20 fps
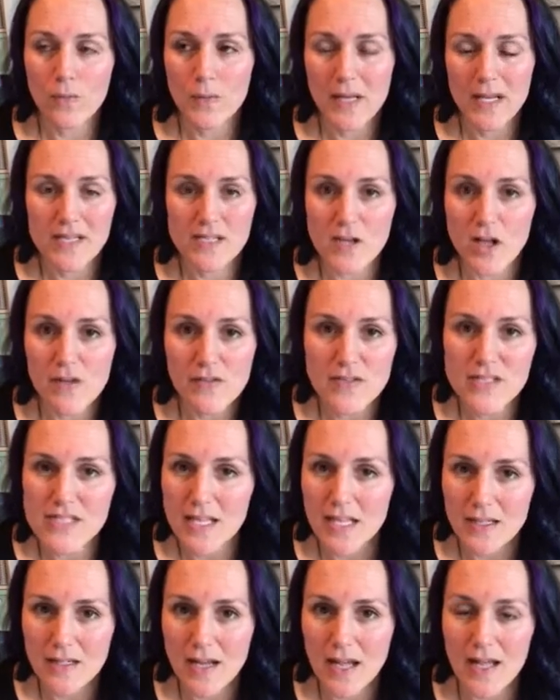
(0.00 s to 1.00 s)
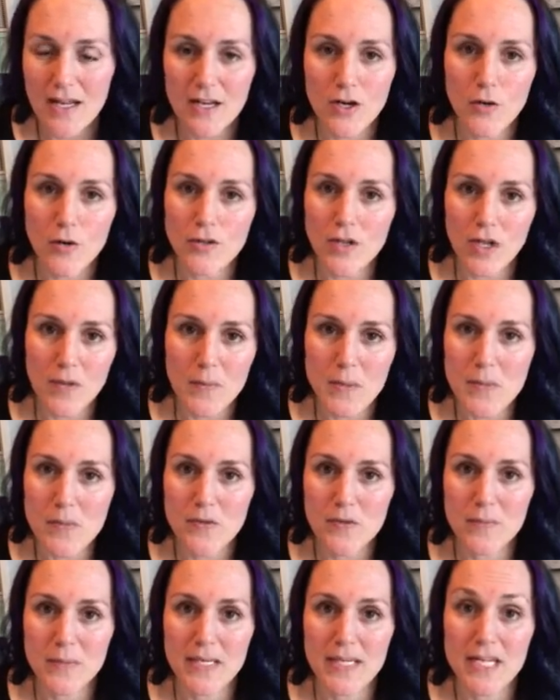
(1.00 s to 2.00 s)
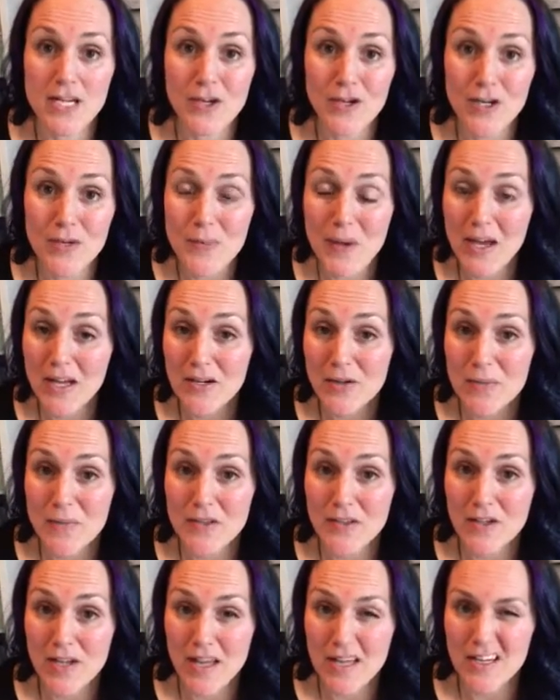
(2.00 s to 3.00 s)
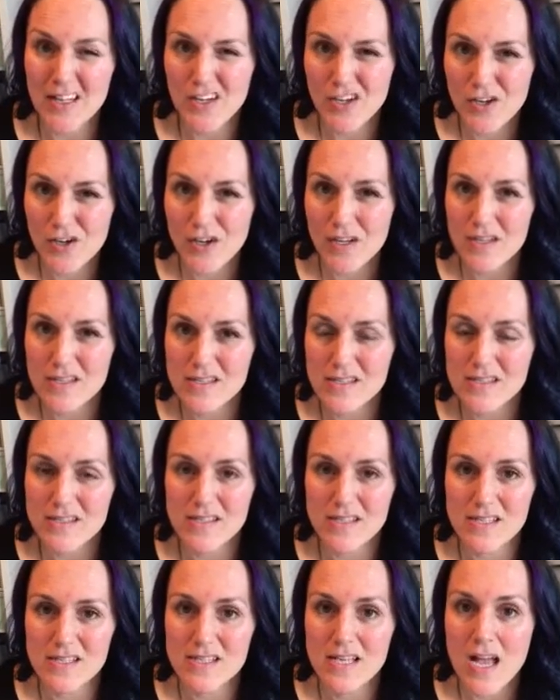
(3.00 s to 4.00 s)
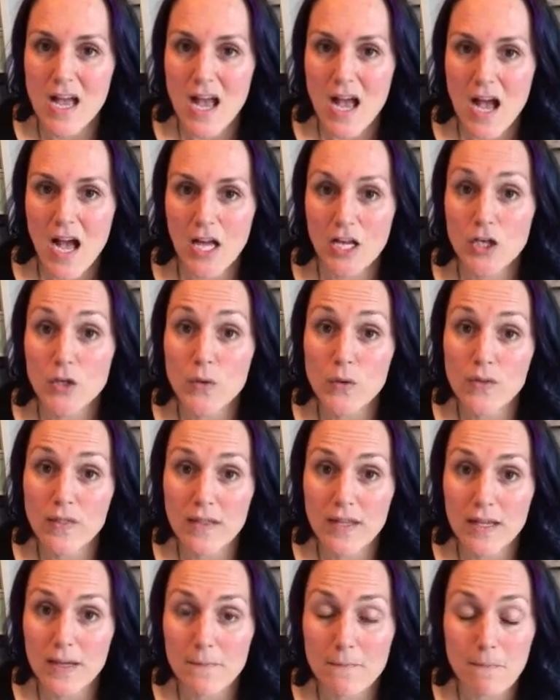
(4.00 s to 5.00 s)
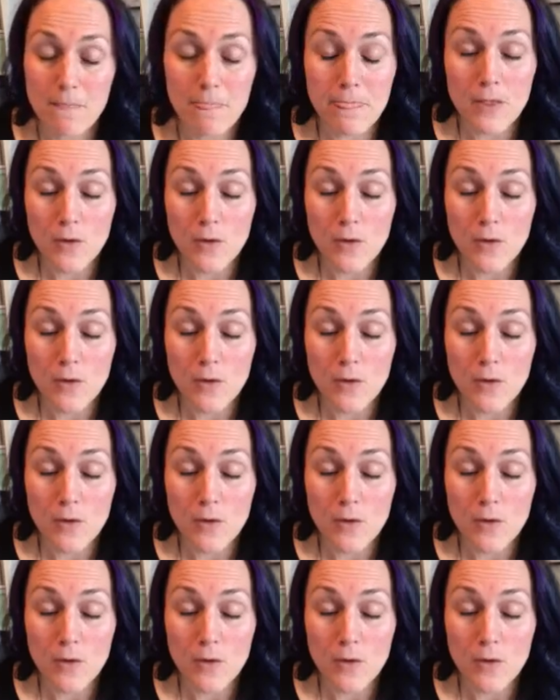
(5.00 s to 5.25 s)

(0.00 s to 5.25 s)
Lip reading: because all of a sudden I know a lot of people have been hearing about them and they're kind of curious, is this a new thing?